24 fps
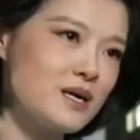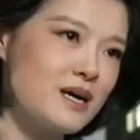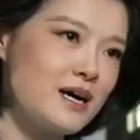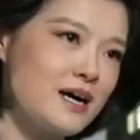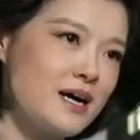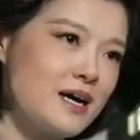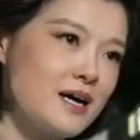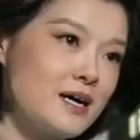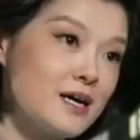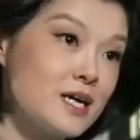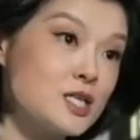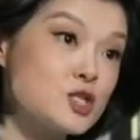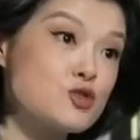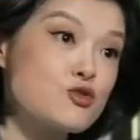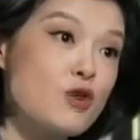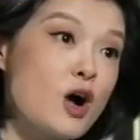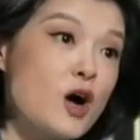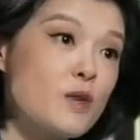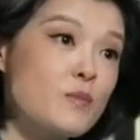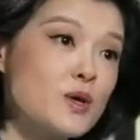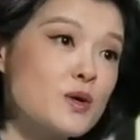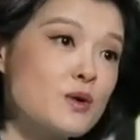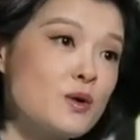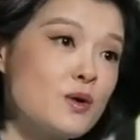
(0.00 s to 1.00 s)
a
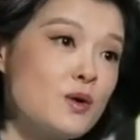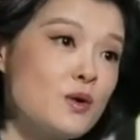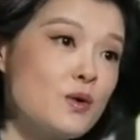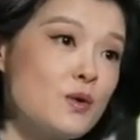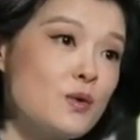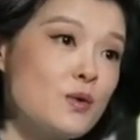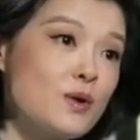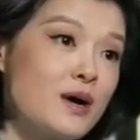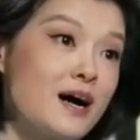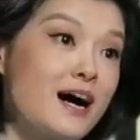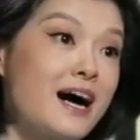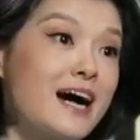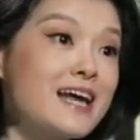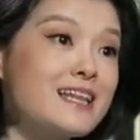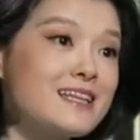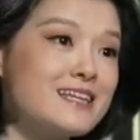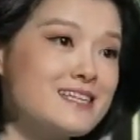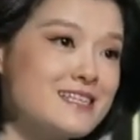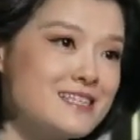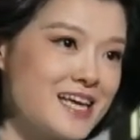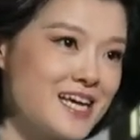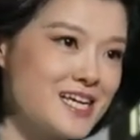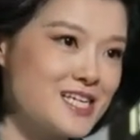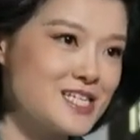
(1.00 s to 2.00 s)
tropical
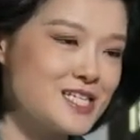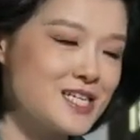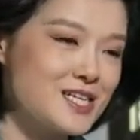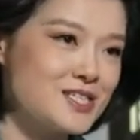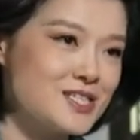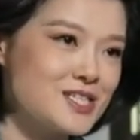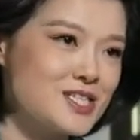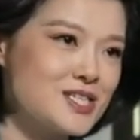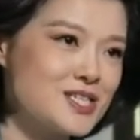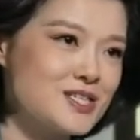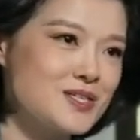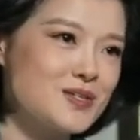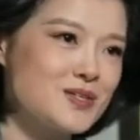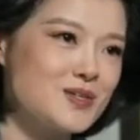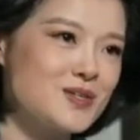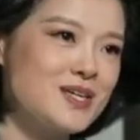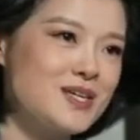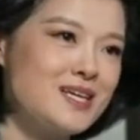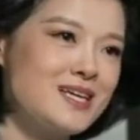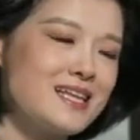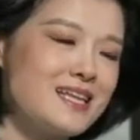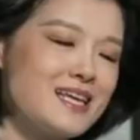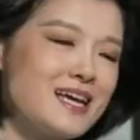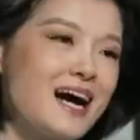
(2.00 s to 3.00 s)
island nation to
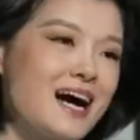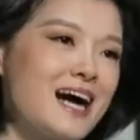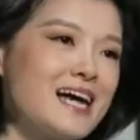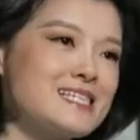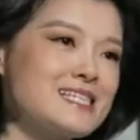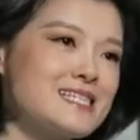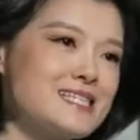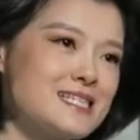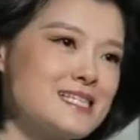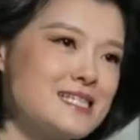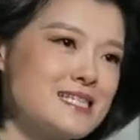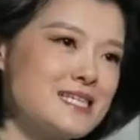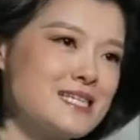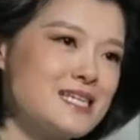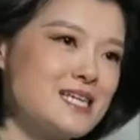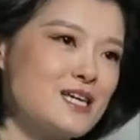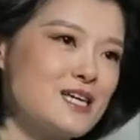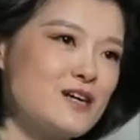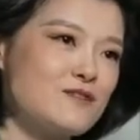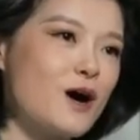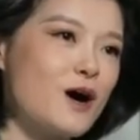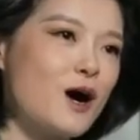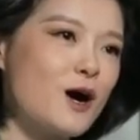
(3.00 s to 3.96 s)
the icy city of